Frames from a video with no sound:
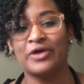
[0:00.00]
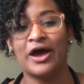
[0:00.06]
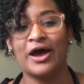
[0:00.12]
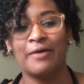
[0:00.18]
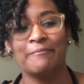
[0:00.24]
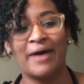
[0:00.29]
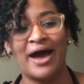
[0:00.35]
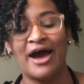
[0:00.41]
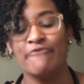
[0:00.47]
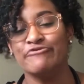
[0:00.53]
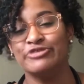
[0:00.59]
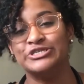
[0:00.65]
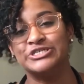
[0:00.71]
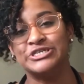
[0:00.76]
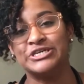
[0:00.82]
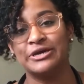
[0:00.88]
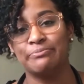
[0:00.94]
I'm
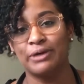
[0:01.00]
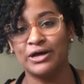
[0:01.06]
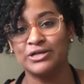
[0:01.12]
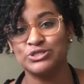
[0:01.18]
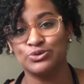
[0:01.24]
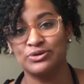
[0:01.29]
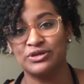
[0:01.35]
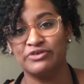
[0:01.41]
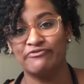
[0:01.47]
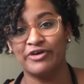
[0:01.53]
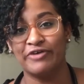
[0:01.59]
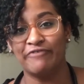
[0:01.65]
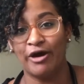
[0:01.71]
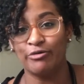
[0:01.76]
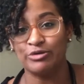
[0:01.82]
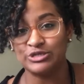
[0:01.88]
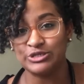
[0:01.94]
averaging about
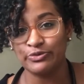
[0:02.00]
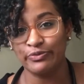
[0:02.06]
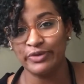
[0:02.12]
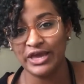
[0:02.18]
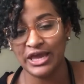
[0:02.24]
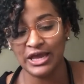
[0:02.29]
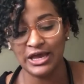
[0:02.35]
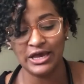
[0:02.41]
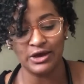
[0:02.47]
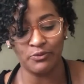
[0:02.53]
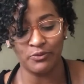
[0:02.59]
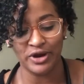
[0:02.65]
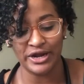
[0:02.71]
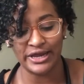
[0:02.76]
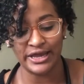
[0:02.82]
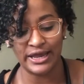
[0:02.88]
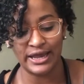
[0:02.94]
25 hours a week
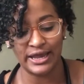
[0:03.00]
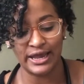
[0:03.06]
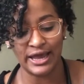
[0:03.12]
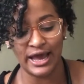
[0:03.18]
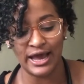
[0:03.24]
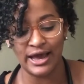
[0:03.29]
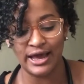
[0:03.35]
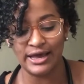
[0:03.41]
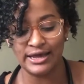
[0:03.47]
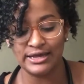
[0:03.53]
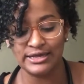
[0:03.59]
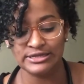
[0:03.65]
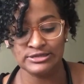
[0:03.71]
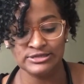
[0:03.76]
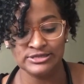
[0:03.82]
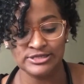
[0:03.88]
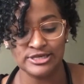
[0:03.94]
working,
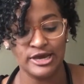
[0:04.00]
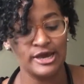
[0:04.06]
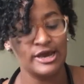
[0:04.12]
and